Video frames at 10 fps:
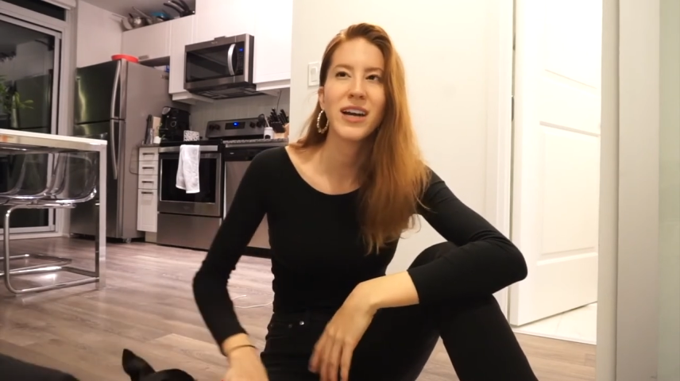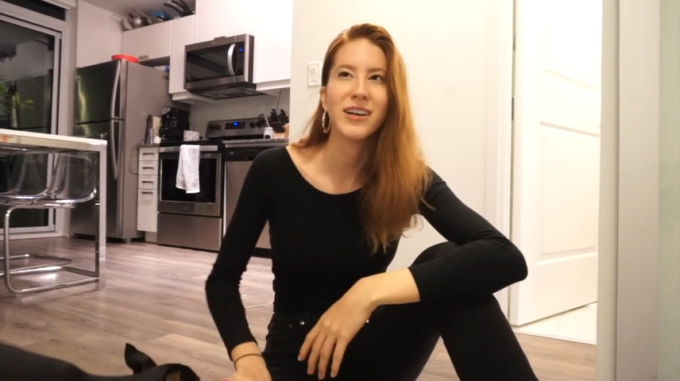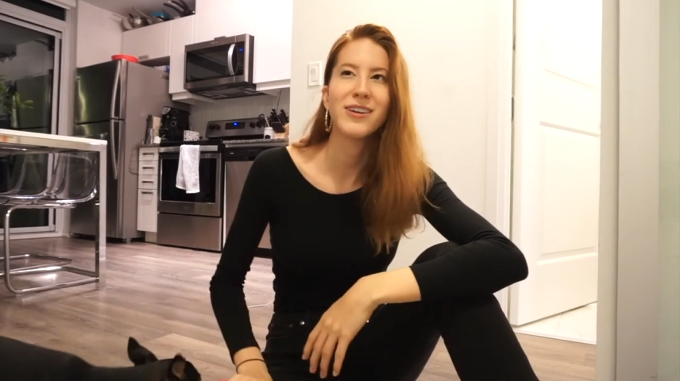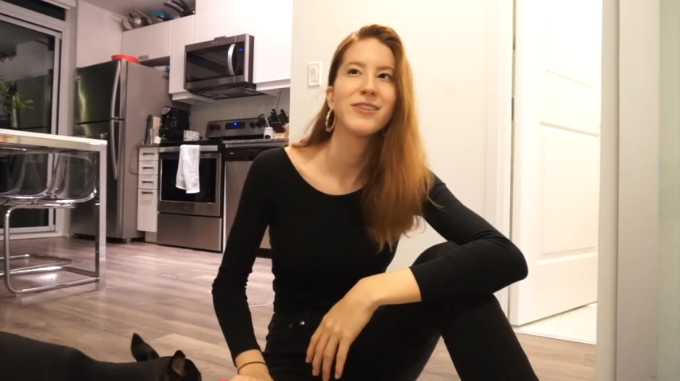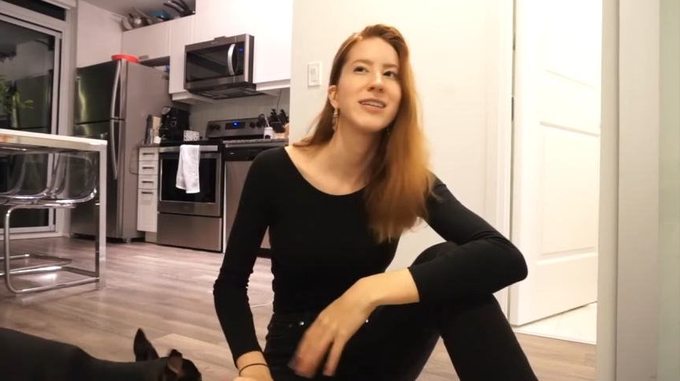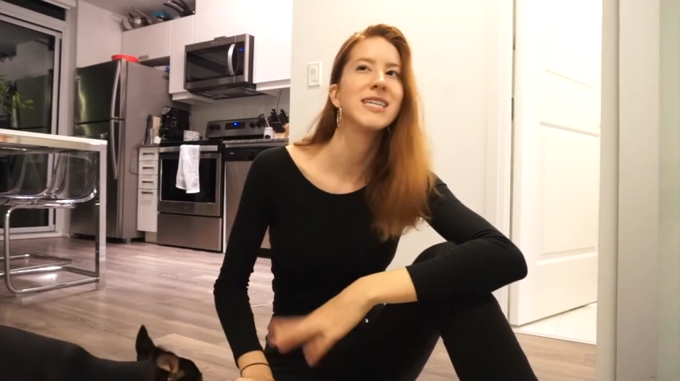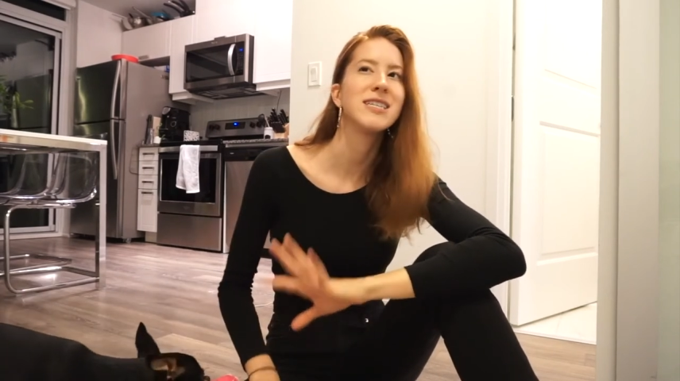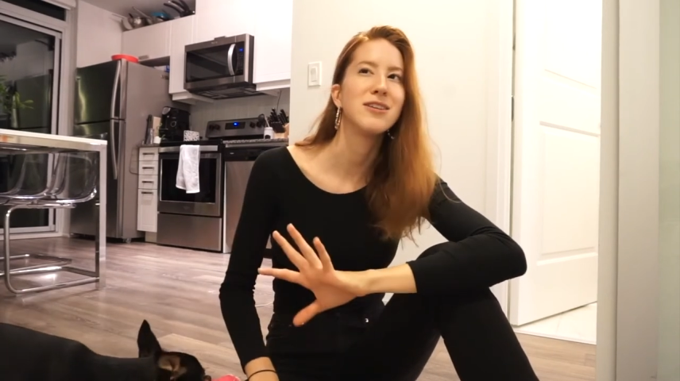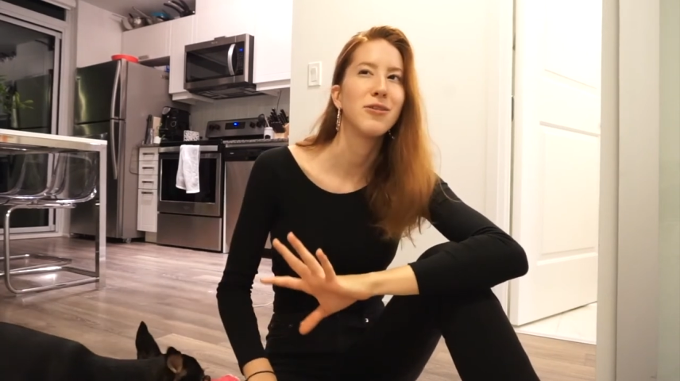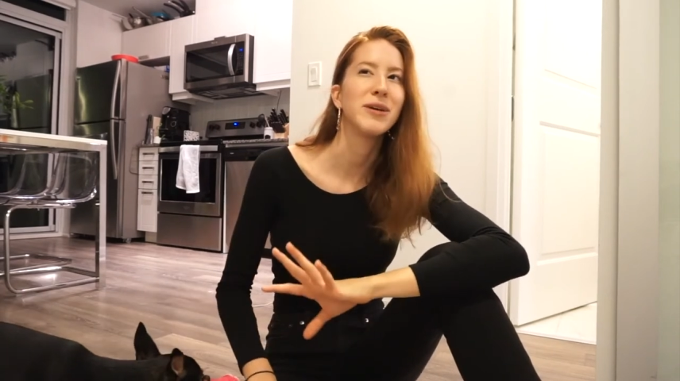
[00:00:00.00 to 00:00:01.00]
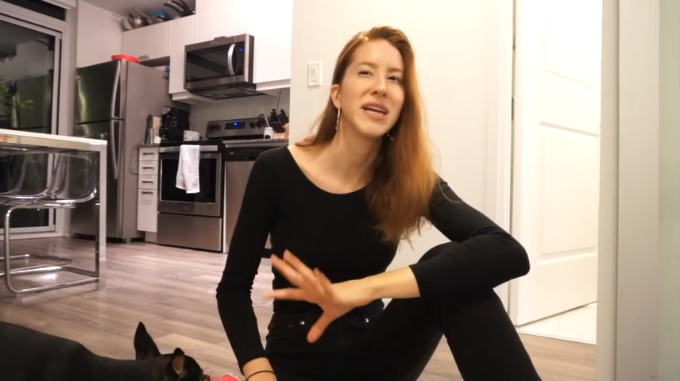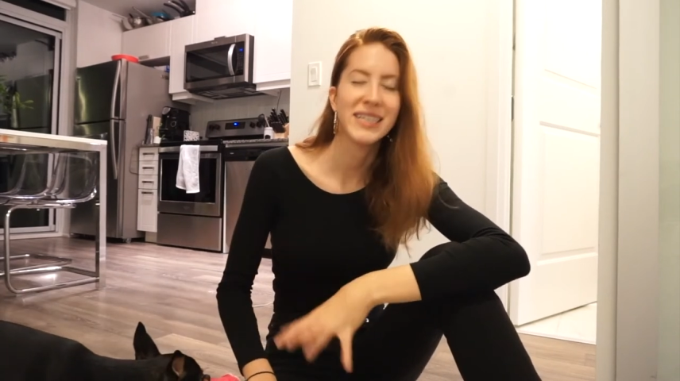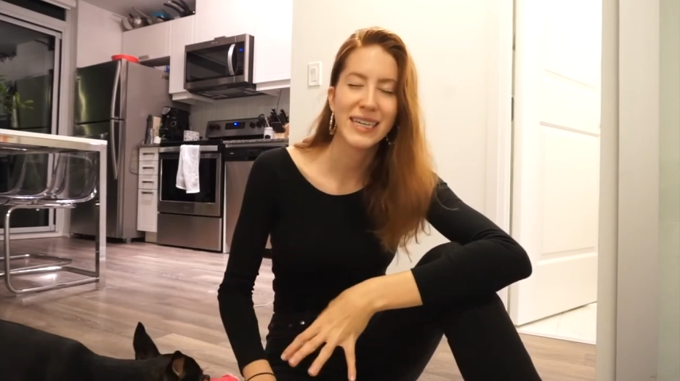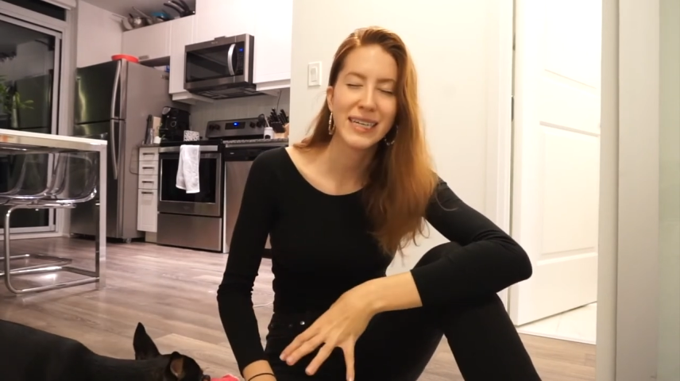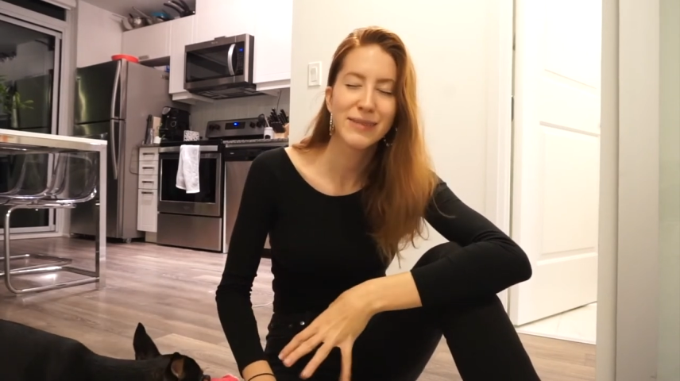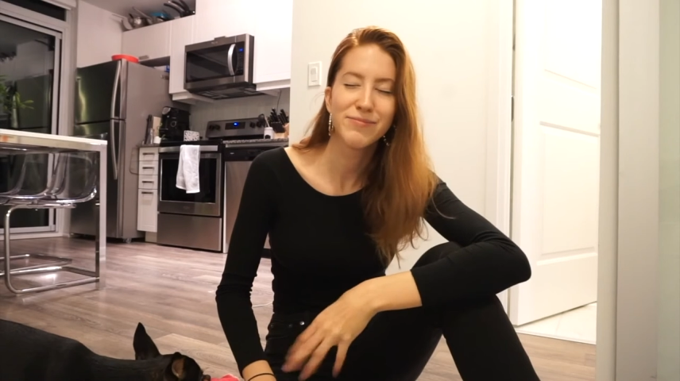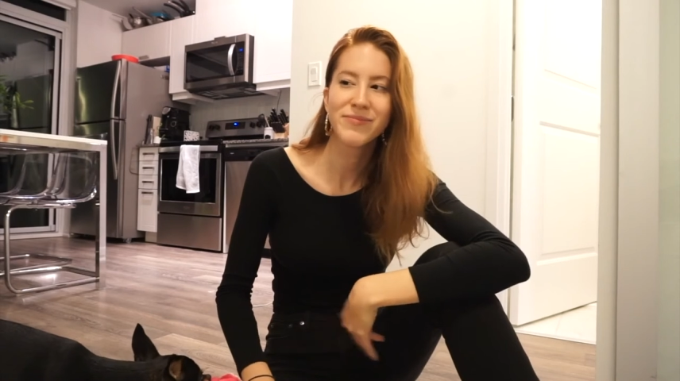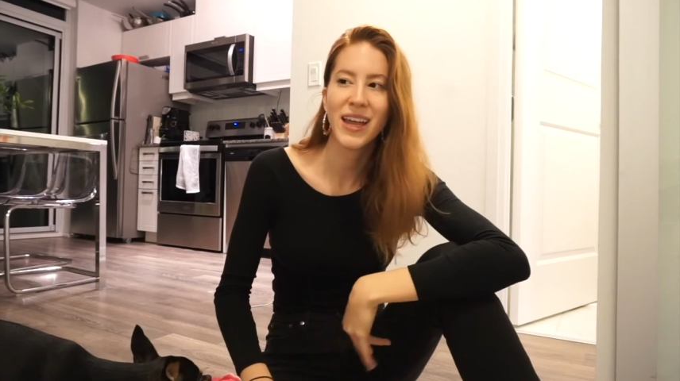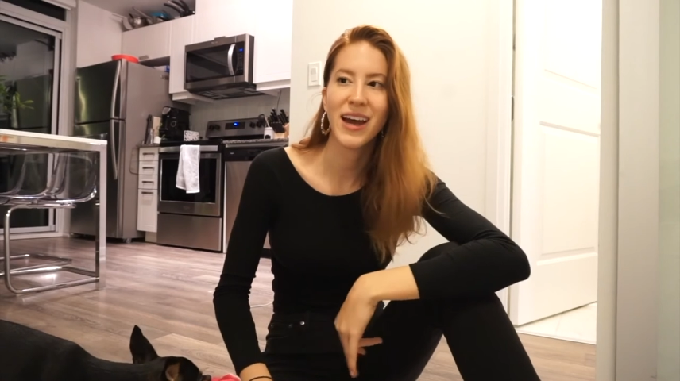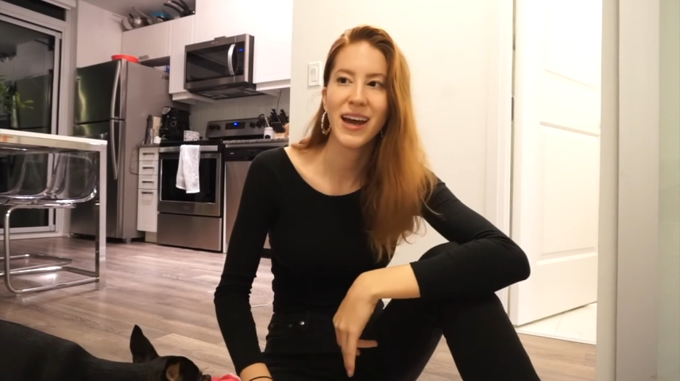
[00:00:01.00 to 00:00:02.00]
kind of curious to know what I did
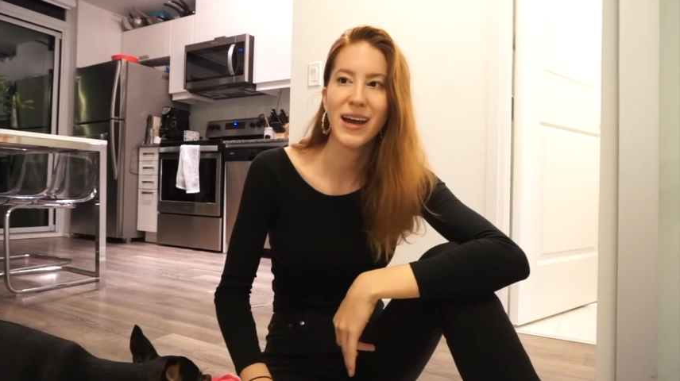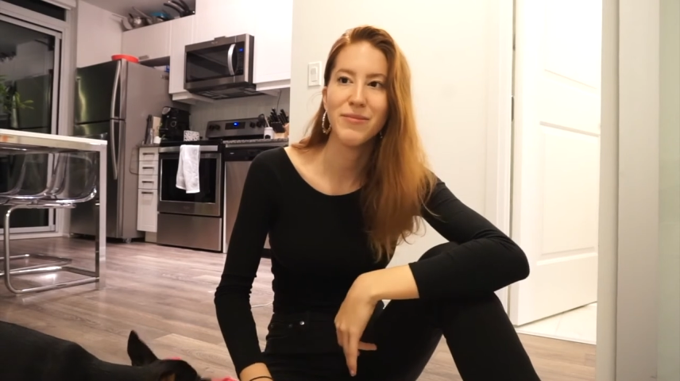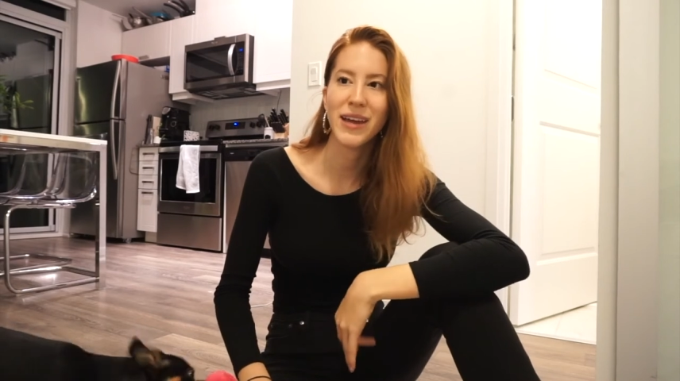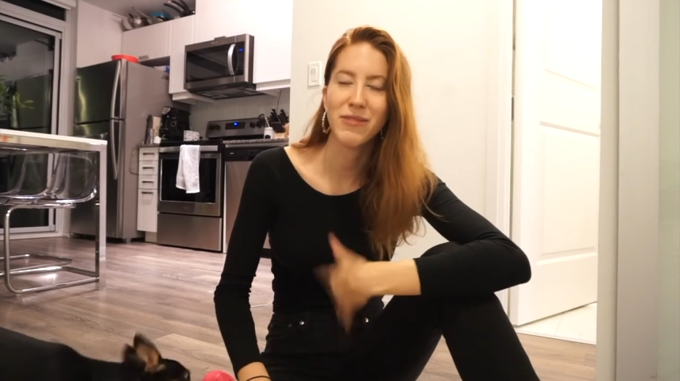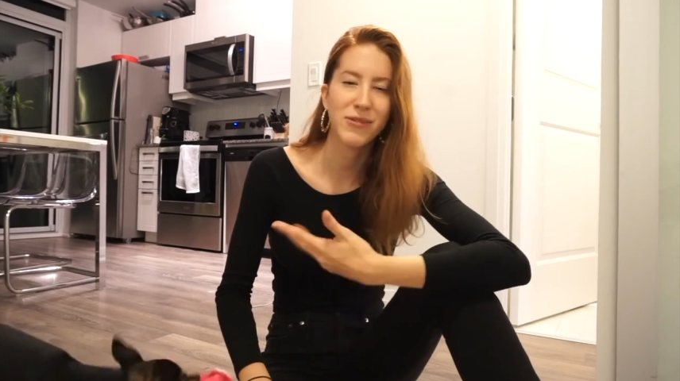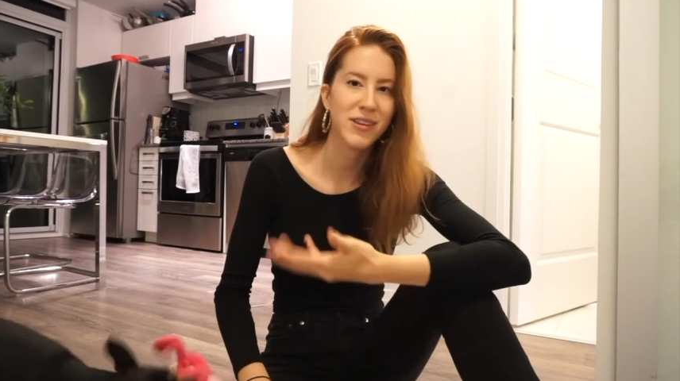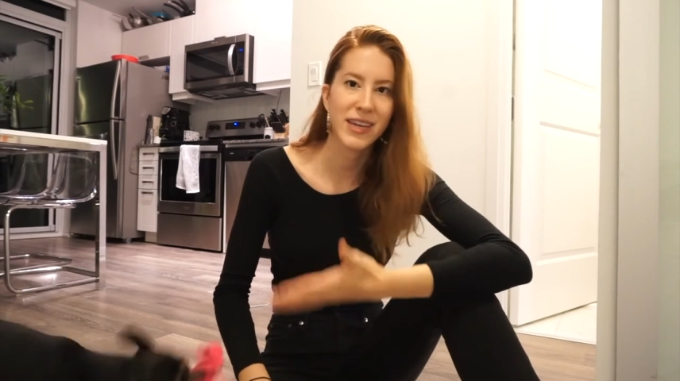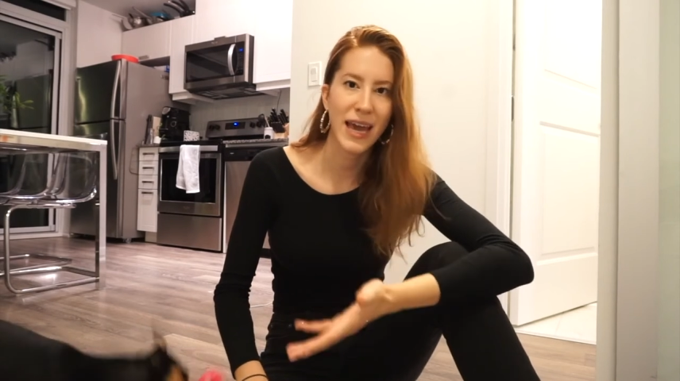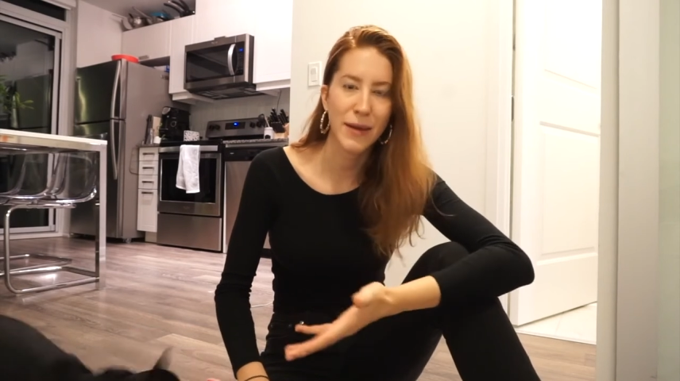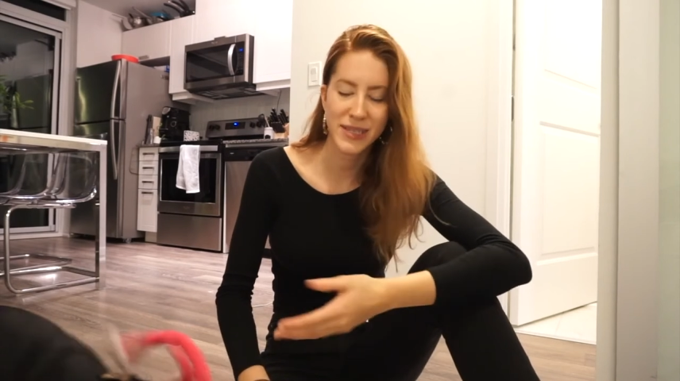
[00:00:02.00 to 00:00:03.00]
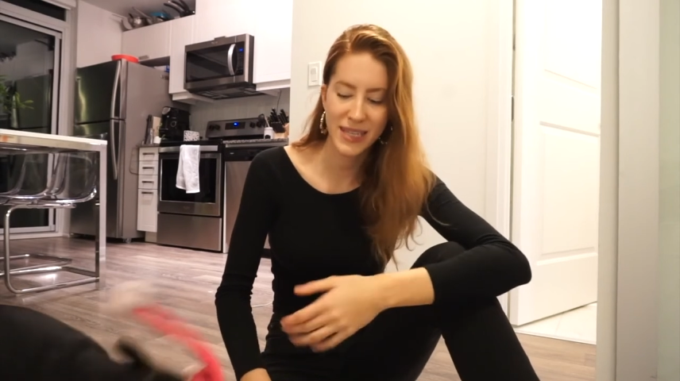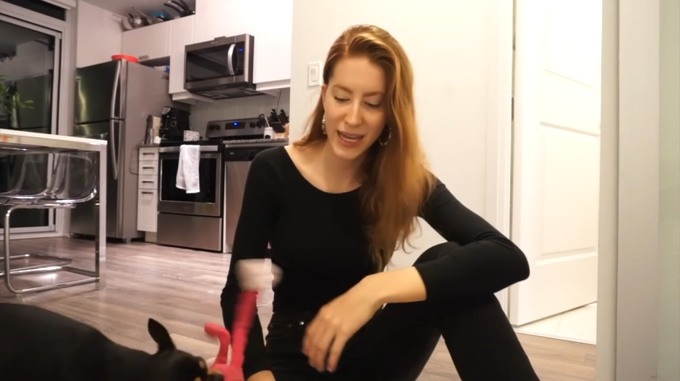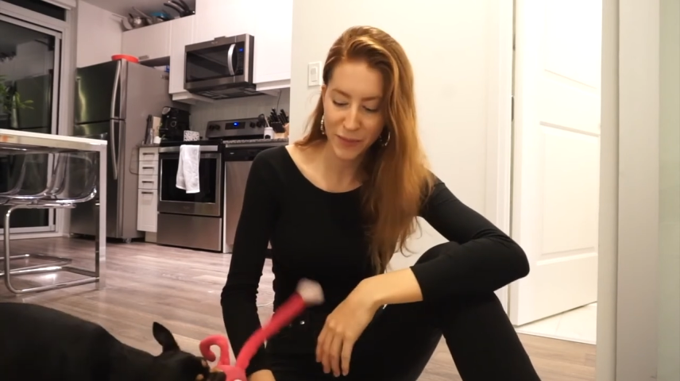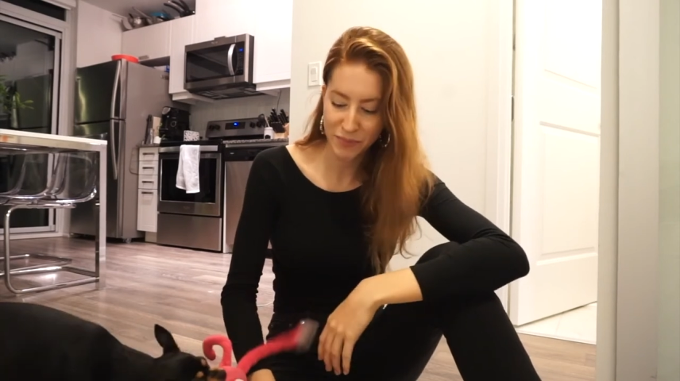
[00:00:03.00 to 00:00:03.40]
and what the camp is like.